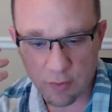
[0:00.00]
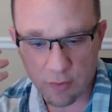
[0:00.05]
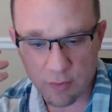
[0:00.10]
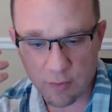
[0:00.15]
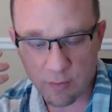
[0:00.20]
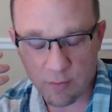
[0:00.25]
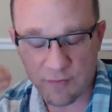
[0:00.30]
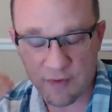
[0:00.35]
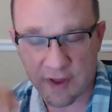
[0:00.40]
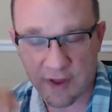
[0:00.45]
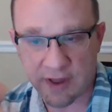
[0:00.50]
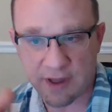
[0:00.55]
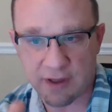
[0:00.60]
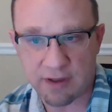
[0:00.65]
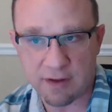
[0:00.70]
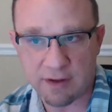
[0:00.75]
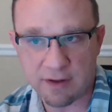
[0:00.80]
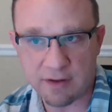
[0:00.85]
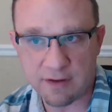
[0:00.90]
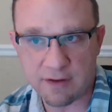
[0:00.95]

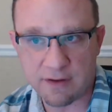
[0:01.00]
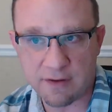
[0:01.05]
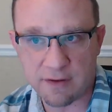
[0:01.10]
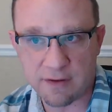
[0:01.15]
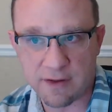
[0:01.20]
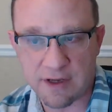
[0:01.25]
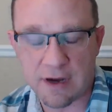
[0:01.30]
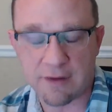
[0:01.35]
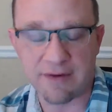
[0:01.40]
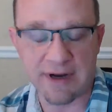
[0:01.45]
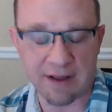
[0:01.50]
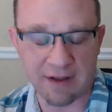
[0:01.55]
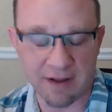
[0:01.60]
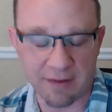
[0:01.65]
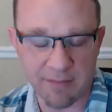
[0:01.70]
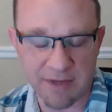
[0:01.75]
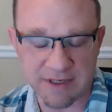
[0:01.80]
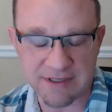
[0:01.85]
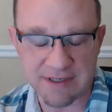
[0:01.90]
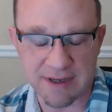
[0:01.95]
the current
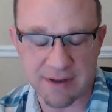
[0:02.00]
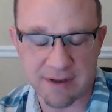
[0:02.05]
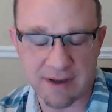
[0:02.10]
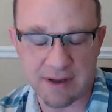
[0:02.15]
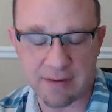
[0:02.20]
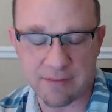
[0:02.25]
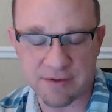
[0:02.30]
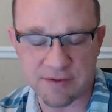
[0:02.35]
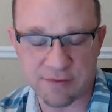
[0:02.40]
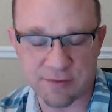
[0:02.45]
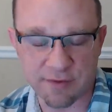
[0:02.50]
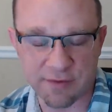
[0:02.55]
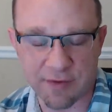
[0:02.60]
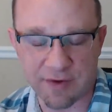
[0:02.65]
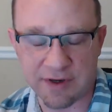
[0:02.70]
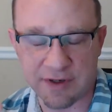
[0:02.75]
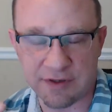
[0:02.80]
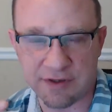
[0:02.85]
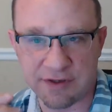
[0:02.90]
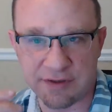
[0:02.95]
element I was
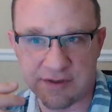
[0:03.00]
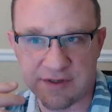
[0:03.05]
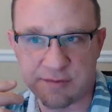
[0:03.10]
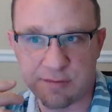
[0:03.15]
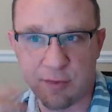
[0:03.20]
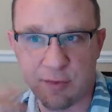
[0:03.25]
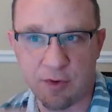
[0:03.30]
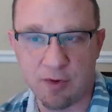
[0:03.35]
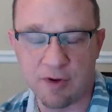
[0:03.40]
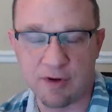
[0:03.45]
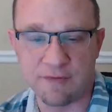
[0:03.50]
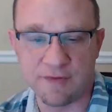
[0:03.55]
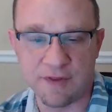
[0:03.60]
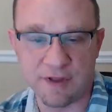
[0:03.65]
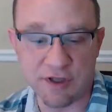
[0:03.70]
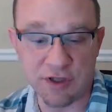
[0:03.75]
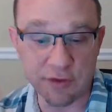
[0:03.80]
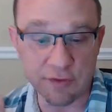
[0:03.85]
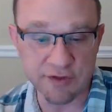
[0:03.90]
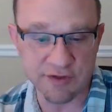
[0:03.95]
referring to is more of the
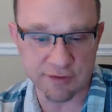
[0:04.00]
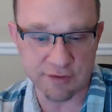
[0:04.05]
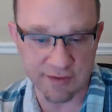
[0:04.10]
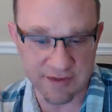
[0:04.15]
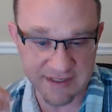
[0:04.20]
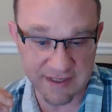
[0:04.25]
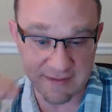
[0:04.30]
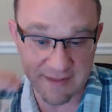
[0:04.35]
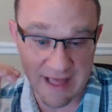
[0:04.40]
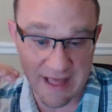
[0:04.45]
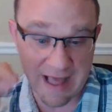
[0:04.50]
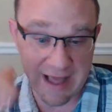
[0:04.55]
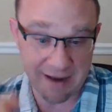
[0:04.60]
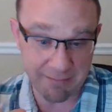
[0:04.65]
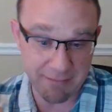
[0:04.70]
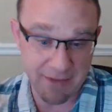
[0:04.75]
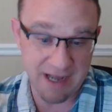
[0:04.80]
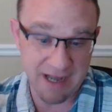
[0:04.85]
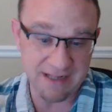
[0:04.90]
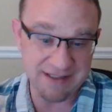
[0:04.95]
user is in
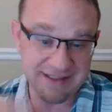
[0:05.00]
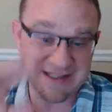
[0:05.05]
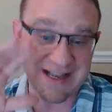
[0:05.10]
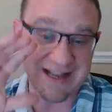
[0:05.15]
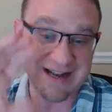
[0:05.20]
that mindset